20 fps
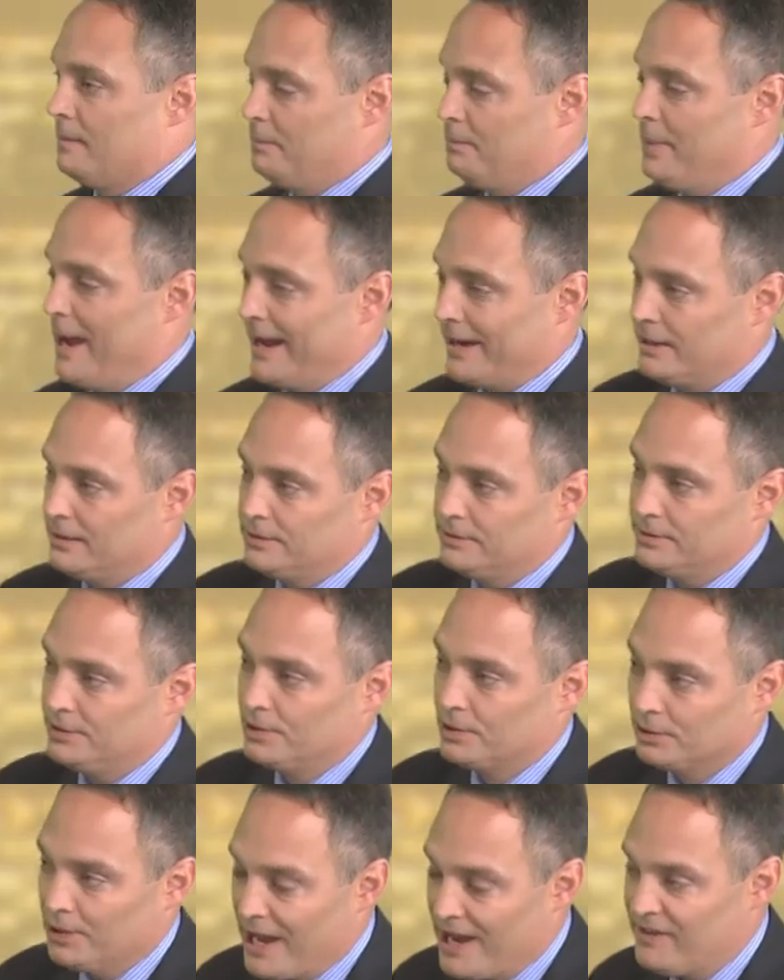Becca,
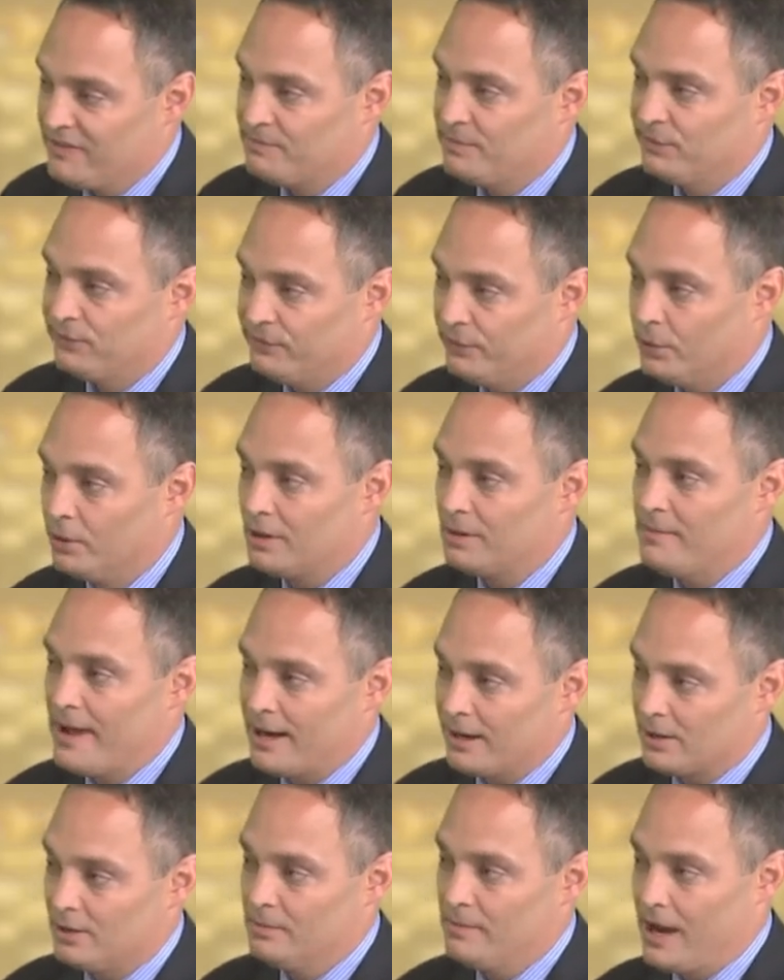your life before
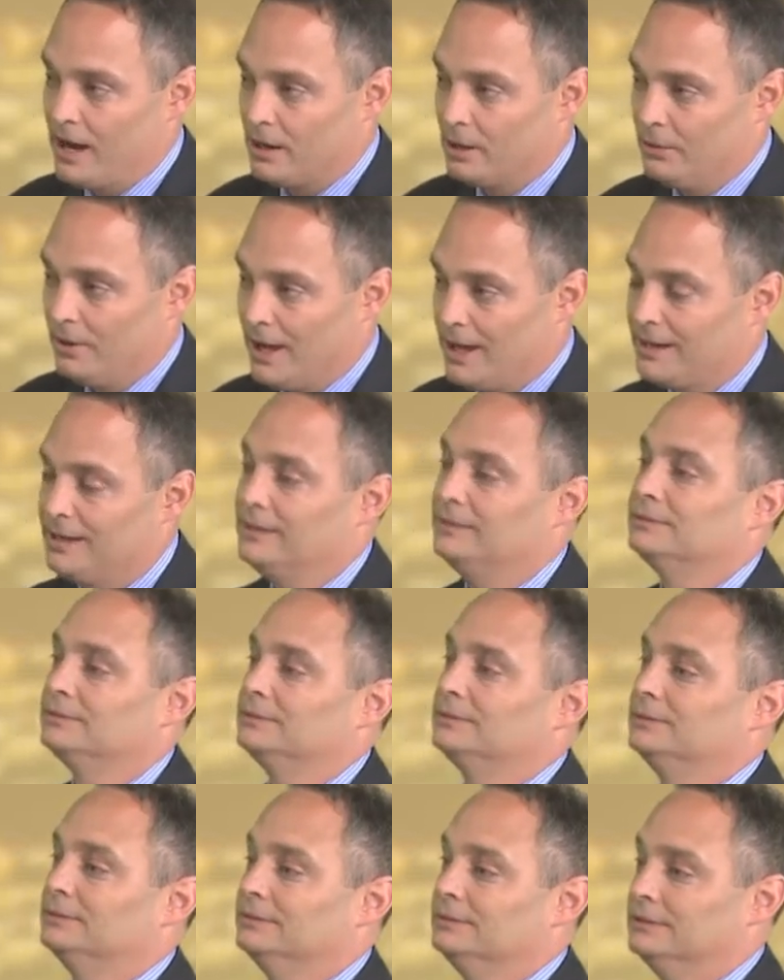medical marijuana,
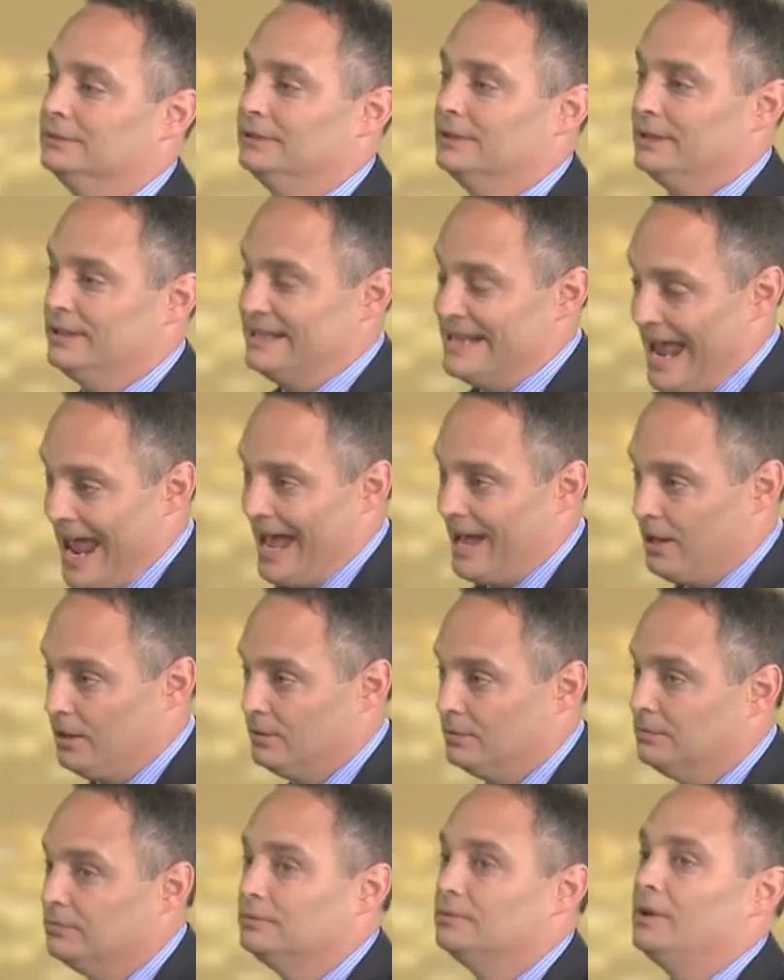
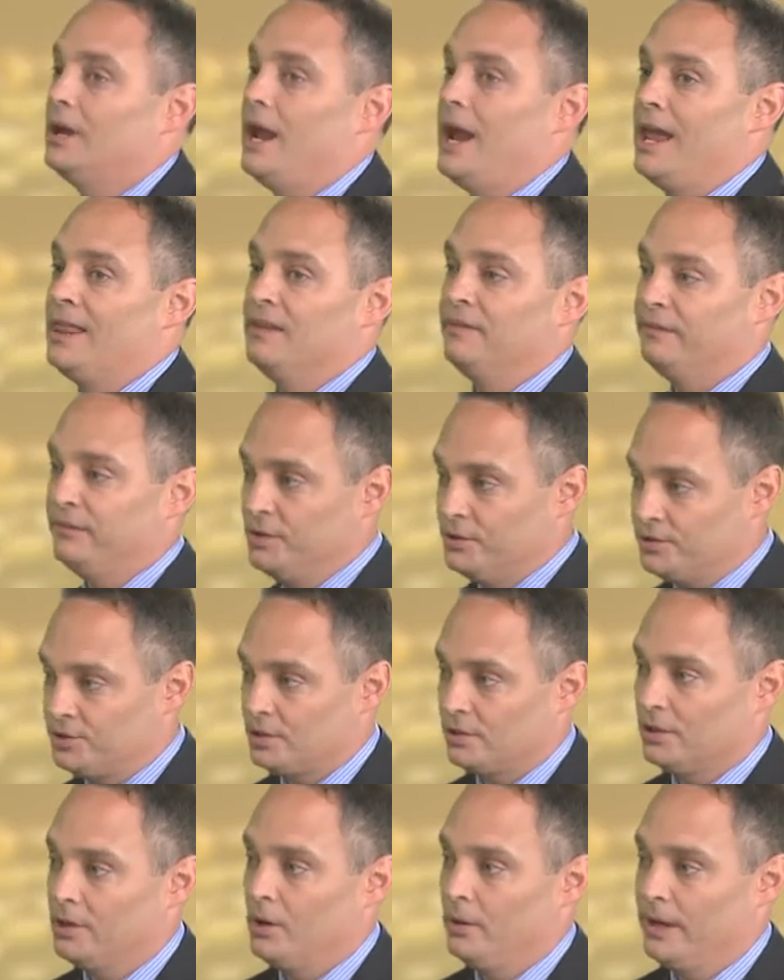now and the
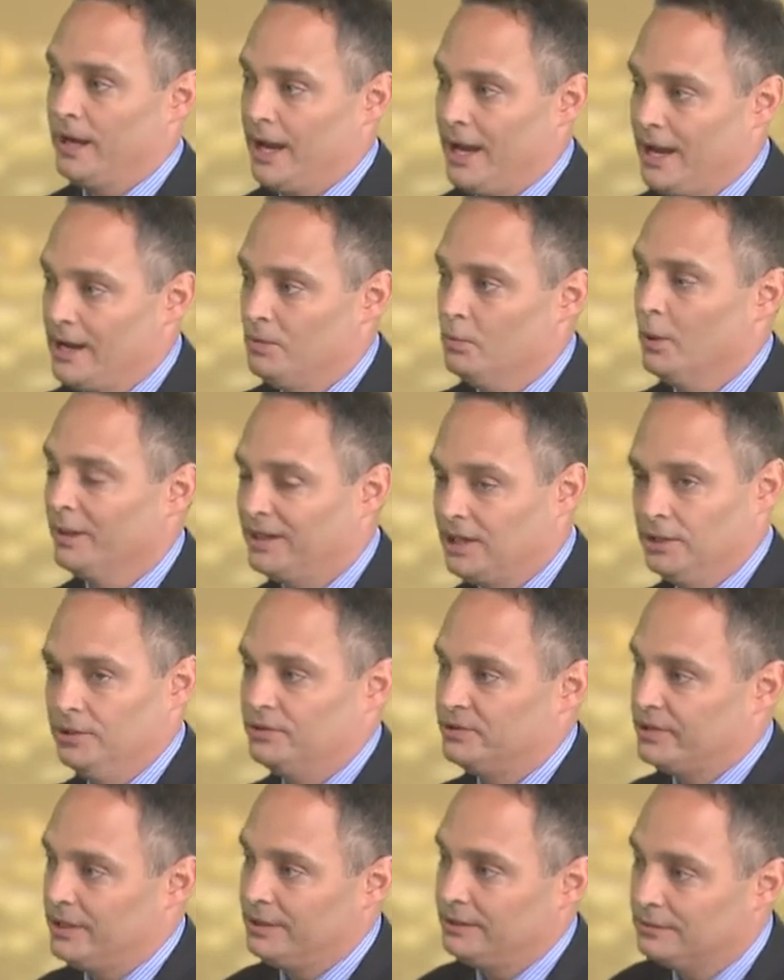future going ahead, what do you
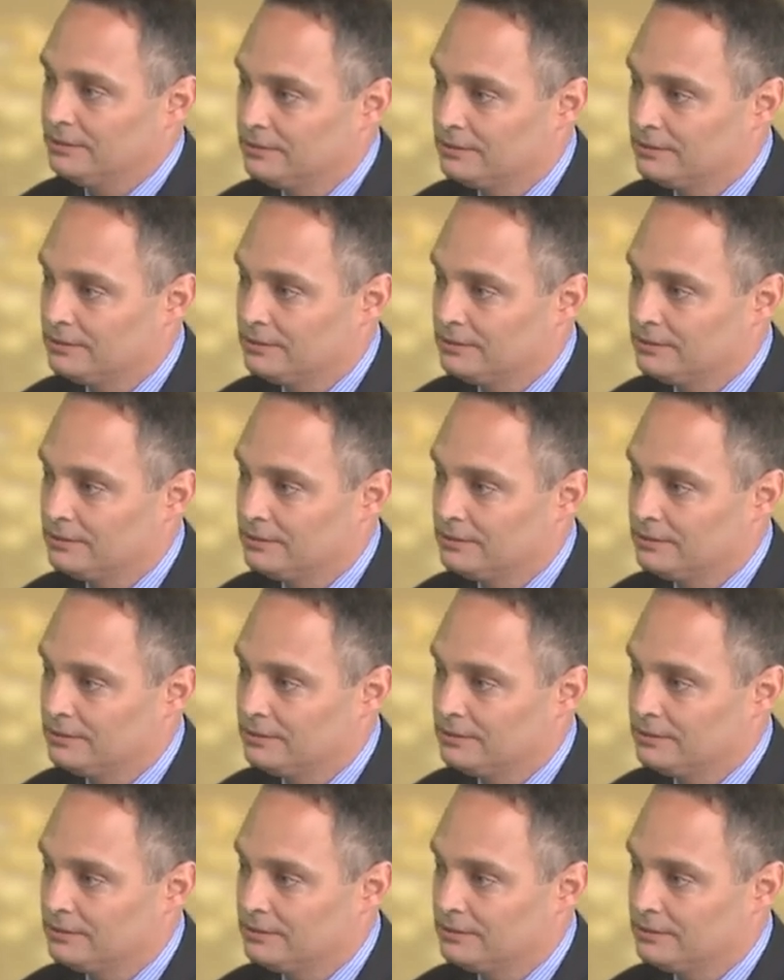see?